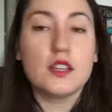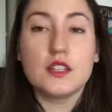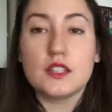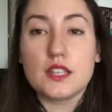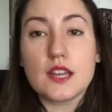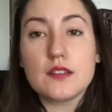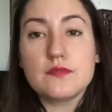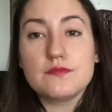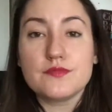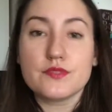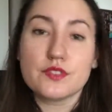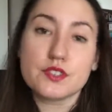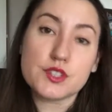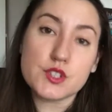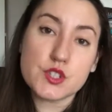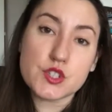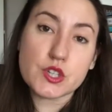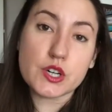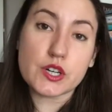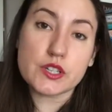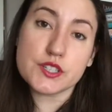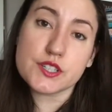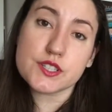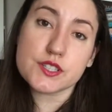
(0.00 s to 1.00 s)
Yeah, 3
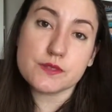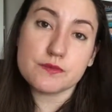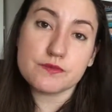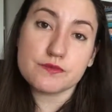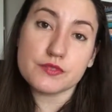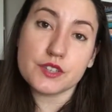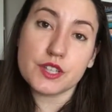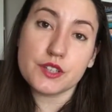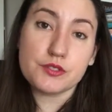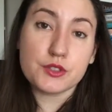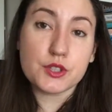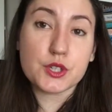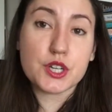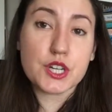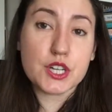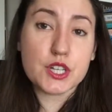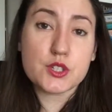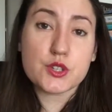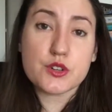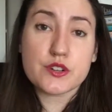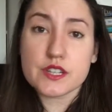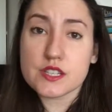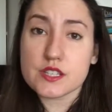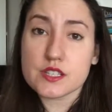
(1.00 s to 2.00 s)
stars. If you're
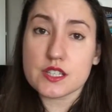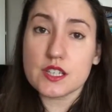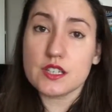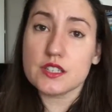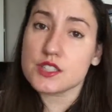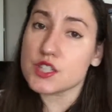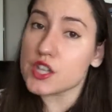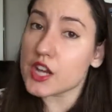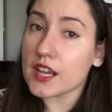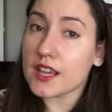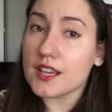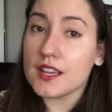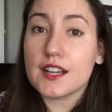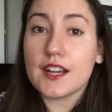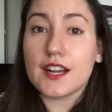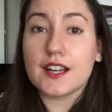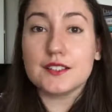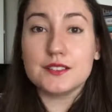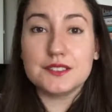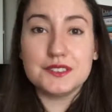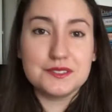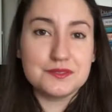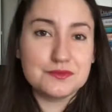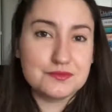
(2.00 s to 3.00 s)
interested, check it
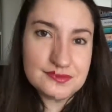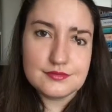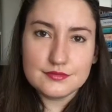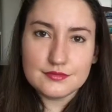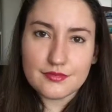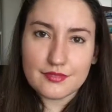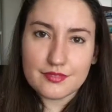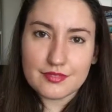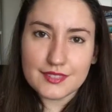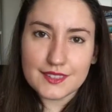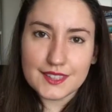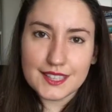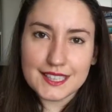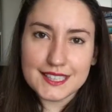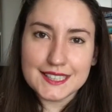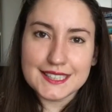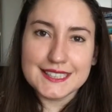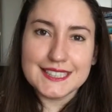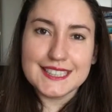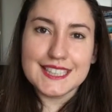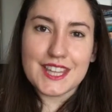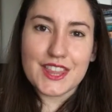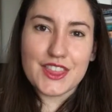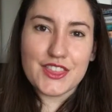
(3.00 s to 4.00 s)
out.
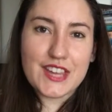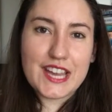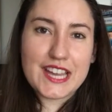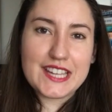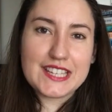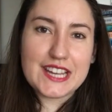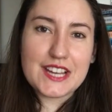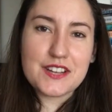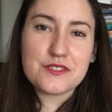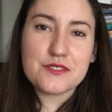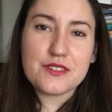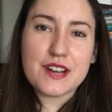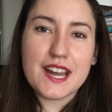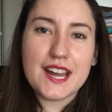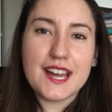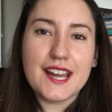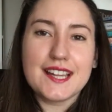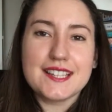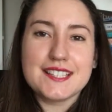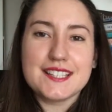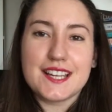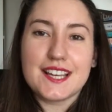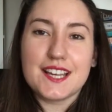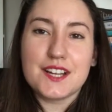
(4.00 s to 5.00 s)
Then I
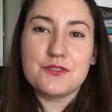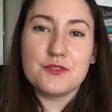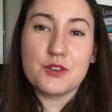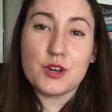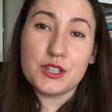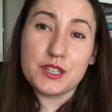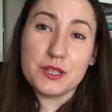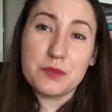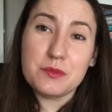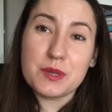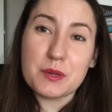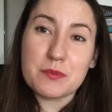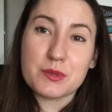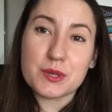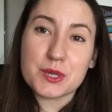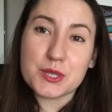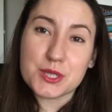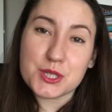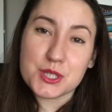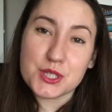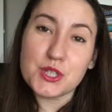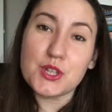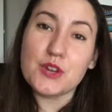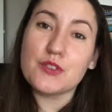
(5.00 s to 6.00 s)
read volume number
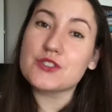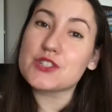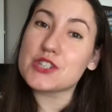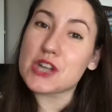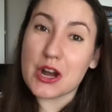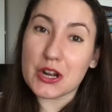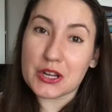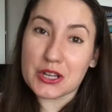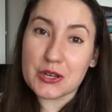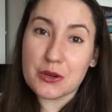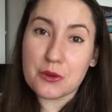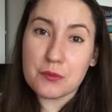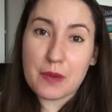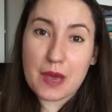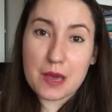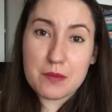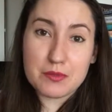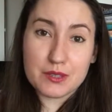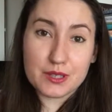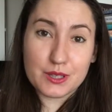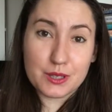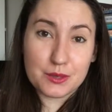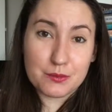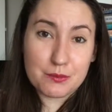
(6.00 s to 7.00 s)
2 of Tokyo
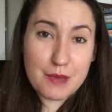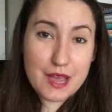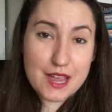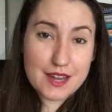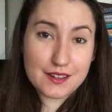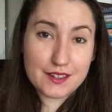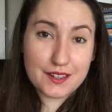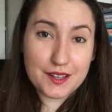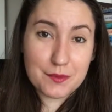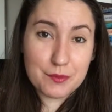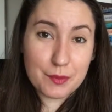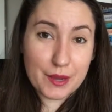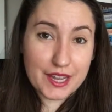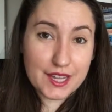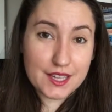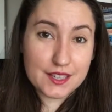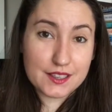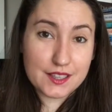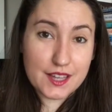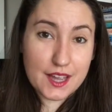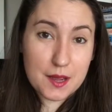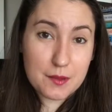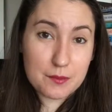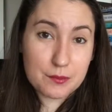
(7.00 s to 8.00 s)
Babylon manga by
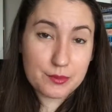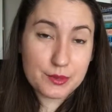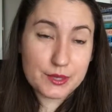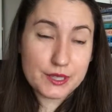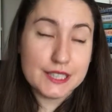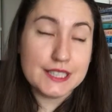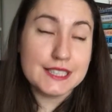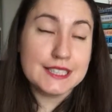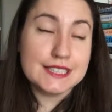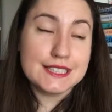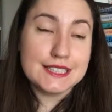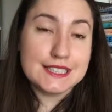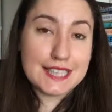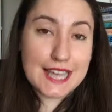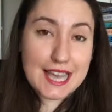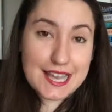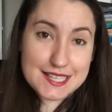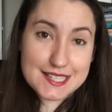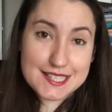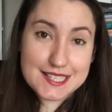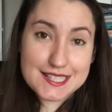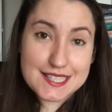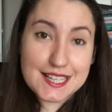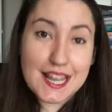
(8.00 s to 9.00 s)
Clamp.
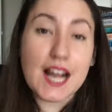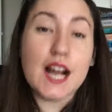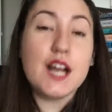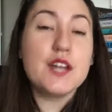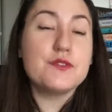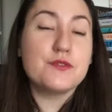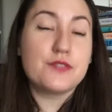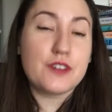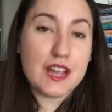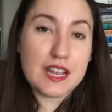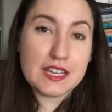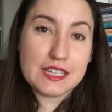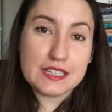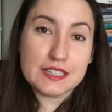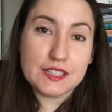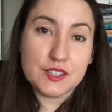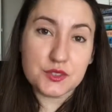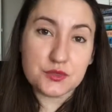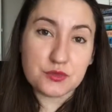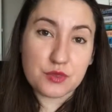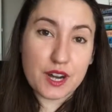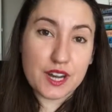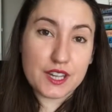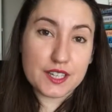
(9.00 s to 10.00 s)
Yes, I
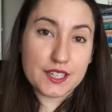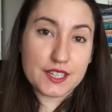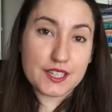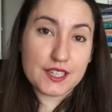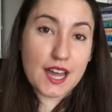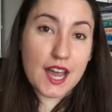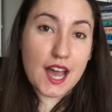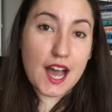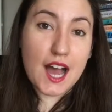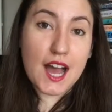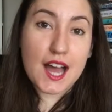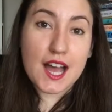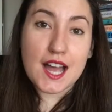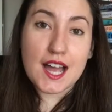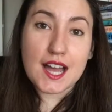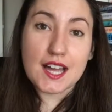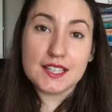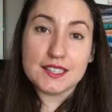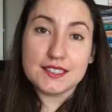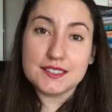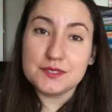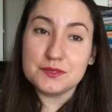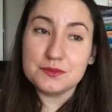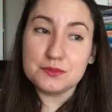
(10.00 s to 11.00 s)
finally read it.
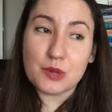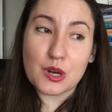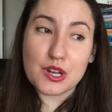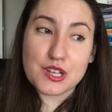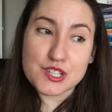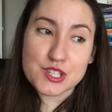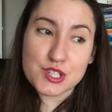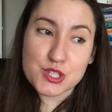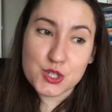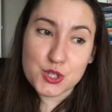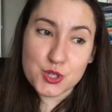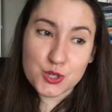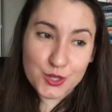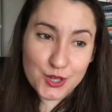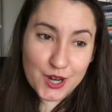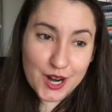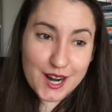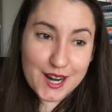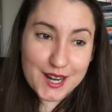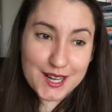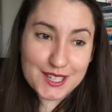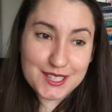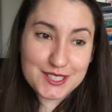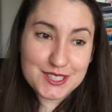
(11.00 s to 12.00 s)
I was
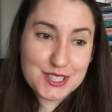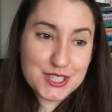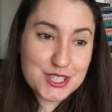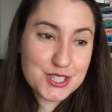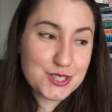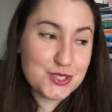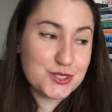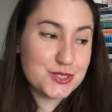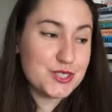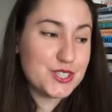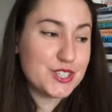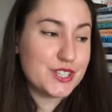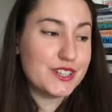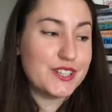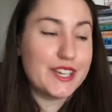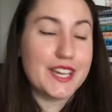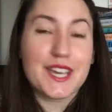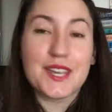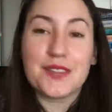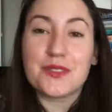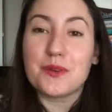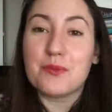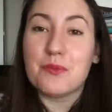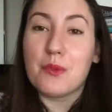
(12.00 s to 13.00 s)
trying to
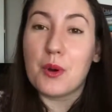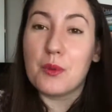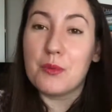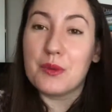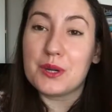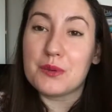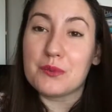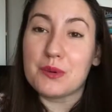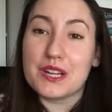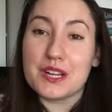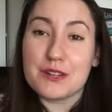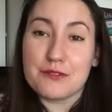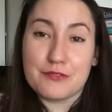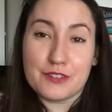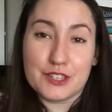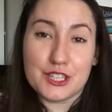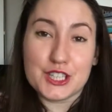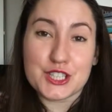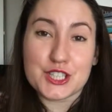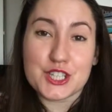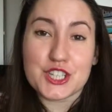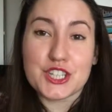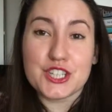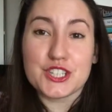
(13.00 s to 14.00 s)
delay the moment when I
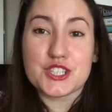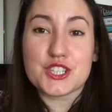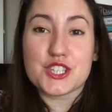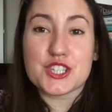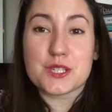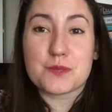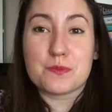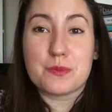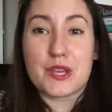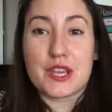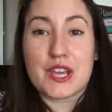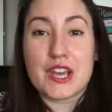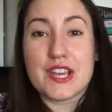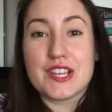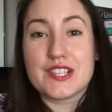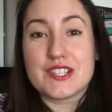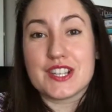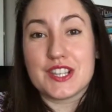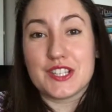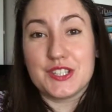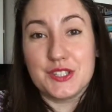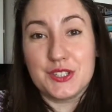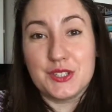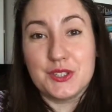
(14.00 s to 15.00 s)
finished it just
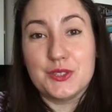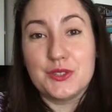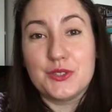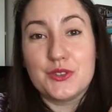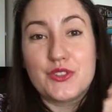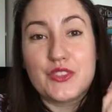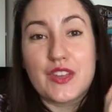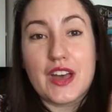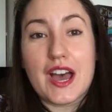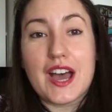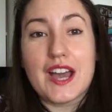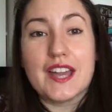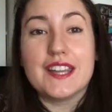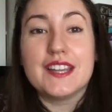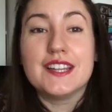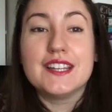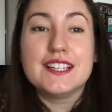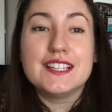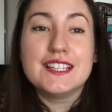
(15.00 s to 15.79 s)
because I knew that